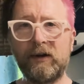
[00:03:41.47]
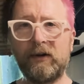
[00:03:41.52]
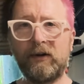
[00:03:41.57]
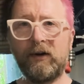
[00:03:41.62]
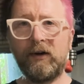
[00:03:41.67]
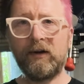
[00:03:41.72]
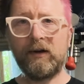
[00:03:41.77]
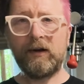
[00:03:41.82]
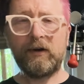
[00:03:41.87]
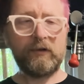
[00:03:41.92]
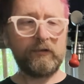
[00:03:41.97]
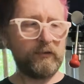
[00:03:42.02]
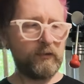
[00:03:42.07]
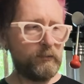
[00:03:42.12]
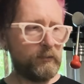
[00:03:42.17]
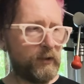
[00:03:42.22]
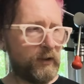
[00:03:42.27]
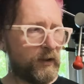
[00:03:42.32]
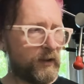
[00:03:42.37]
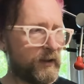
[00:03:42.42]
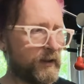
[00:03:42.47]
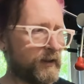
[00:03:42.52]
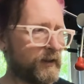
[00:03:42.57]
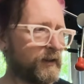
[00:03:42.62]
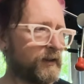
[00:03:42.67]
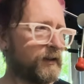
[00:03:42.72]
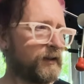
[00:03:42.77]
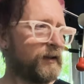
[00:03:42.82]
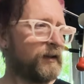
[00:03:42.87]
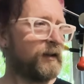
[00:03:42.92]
900 by,